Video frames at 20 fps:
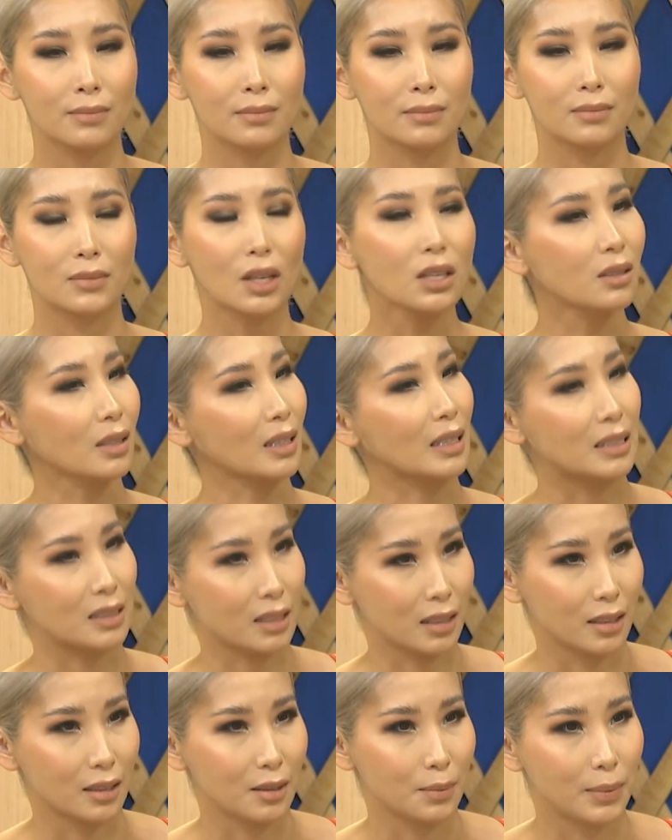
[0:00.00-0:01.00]
not
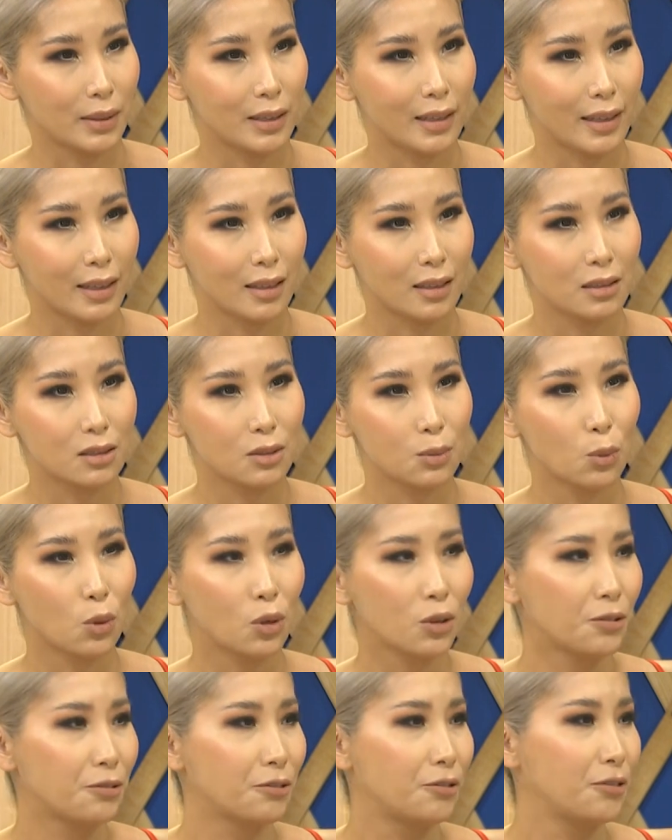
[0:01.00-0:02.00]
easier, but like it's
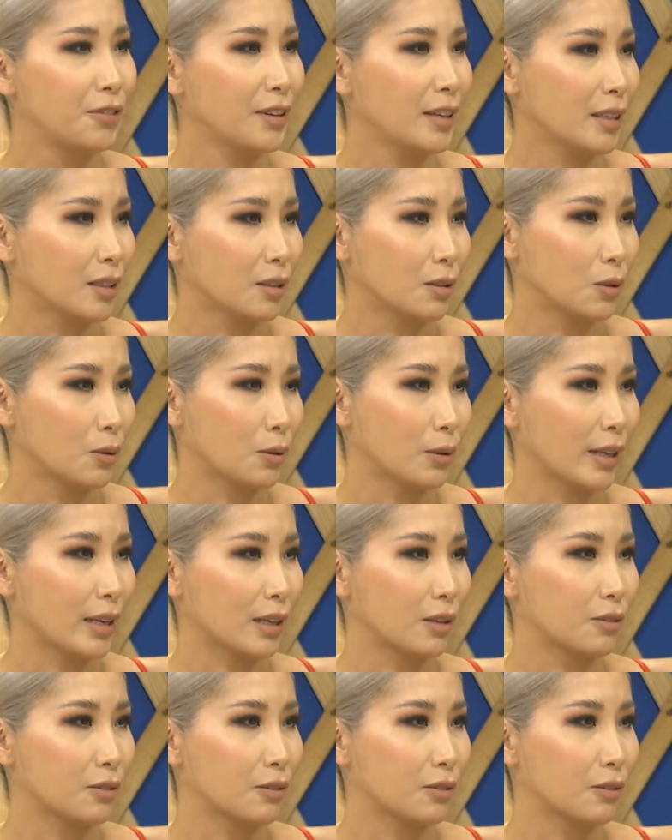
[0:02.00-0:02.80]
more free, you know, like